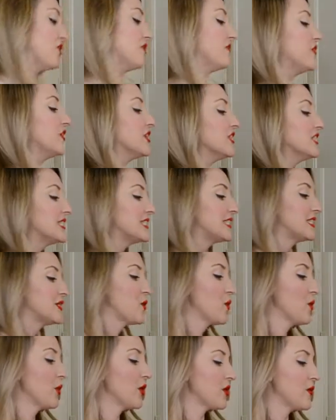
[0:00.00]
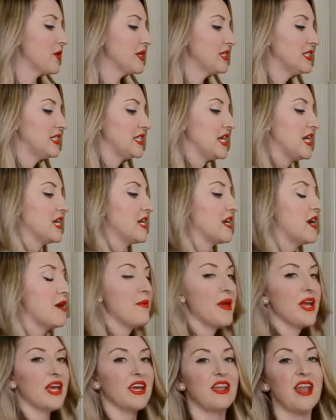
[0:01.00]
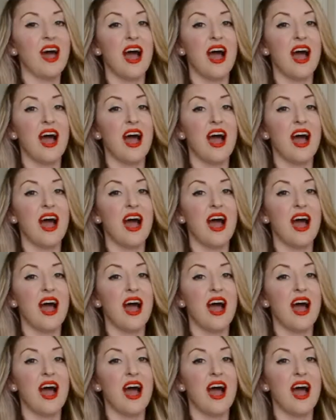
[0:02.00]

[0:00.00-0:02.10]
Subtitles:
first, we're going to take a pan.